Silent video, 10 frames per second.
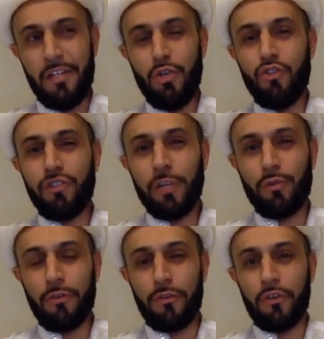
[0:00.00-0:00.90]
usually
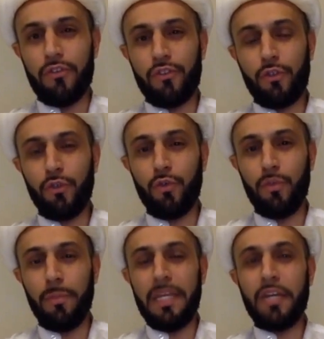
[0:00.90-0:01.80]
refers
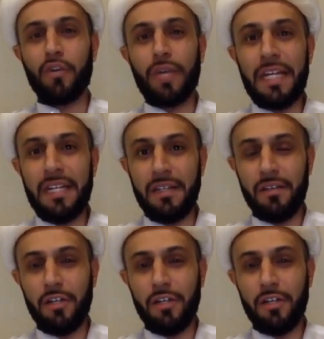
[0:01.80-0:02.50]
to being greedy.